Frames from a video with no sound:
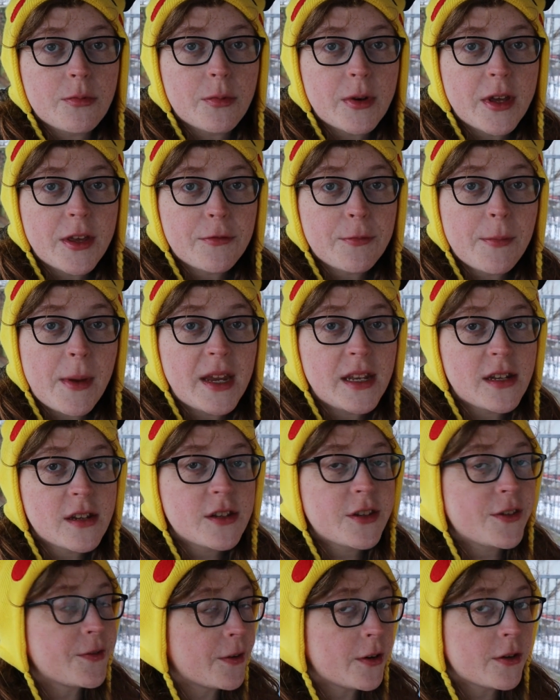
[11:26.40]
we have made it
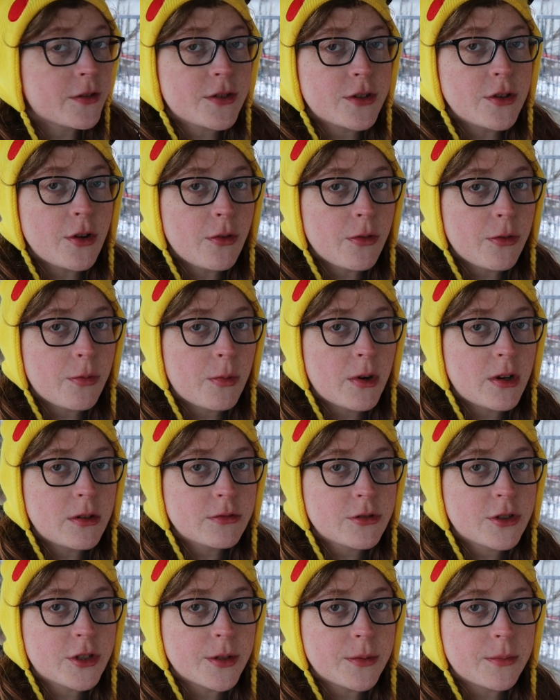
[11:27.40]
as far as North
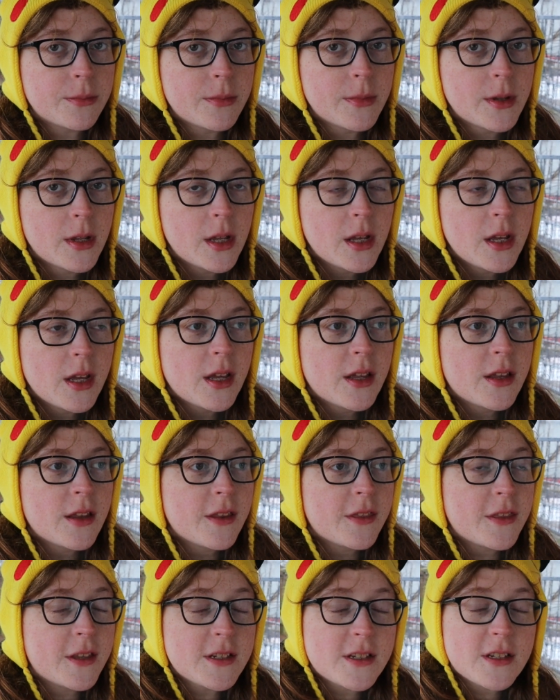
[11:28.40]
Walsham.
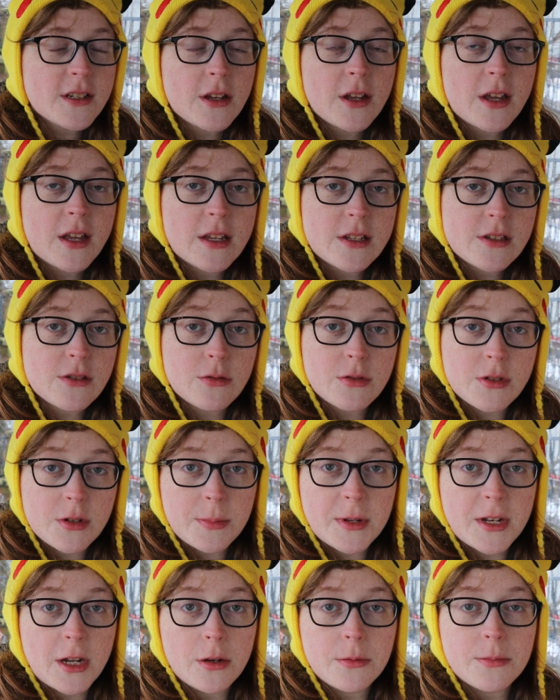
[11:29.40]
This has also
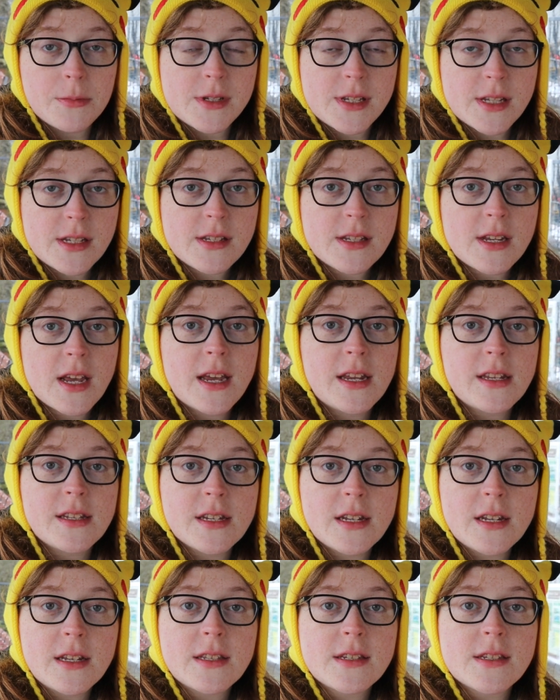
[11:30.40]
been open since
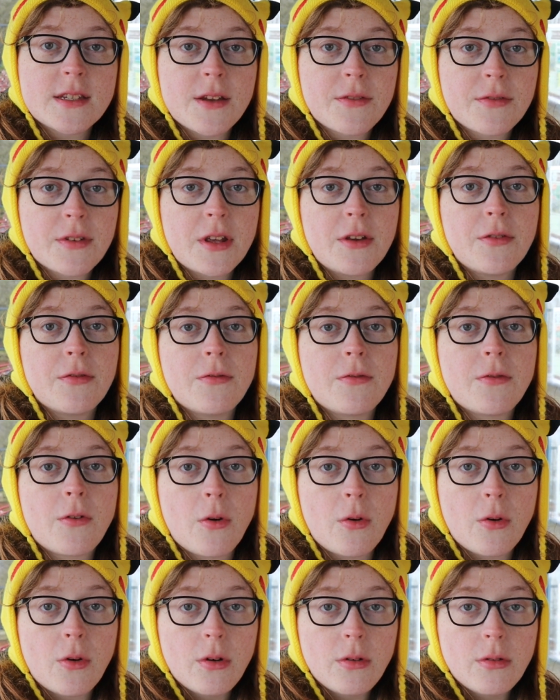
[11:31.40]

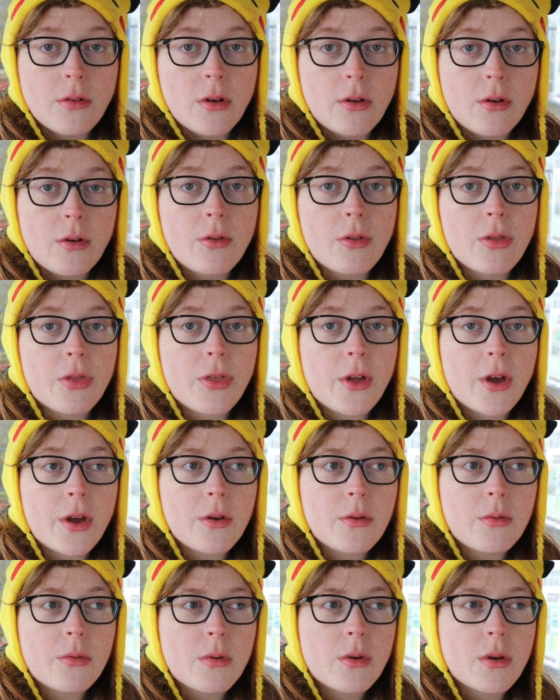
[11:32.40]
1874,
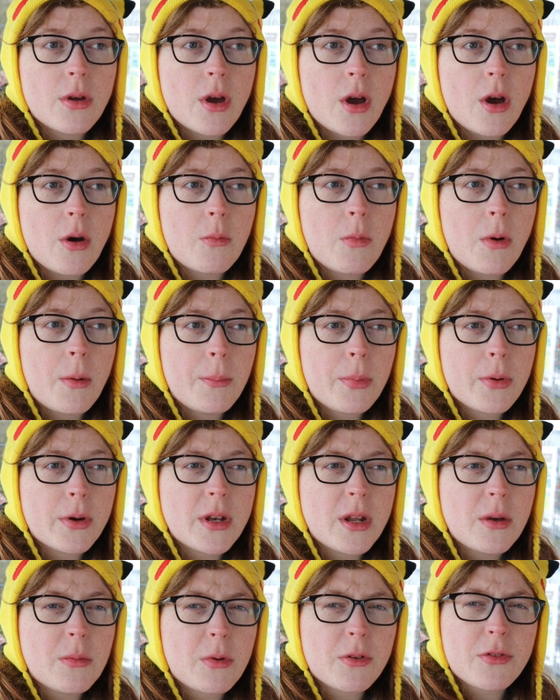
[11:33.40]
although at one
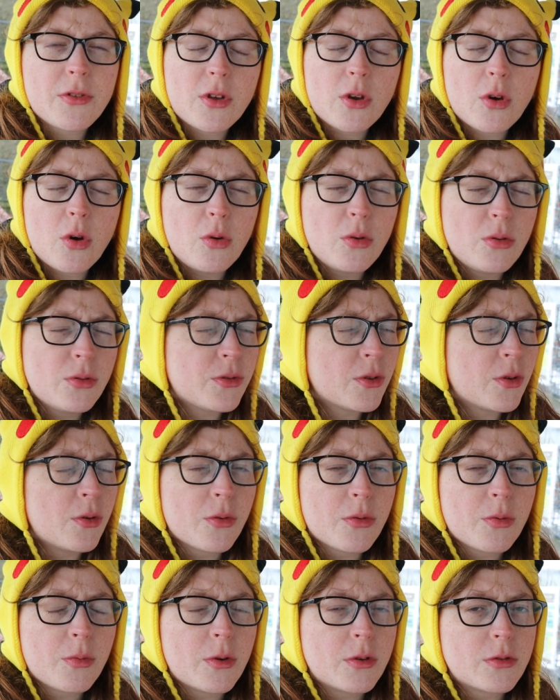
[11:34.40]
point it wasn't called
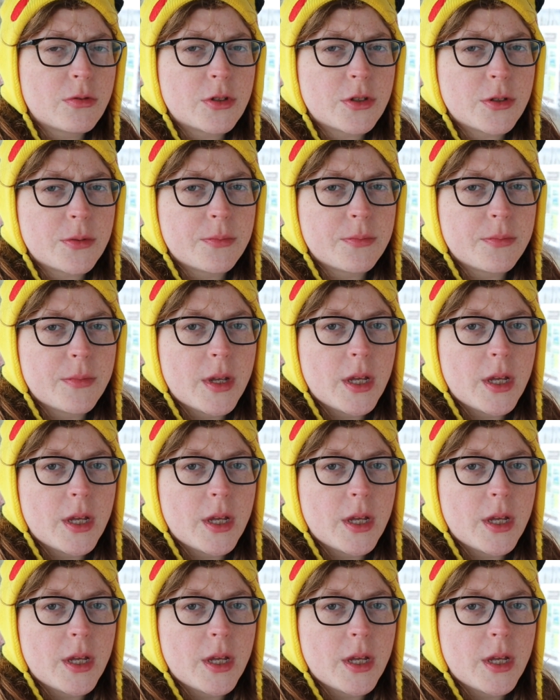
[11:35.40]
North Walsham.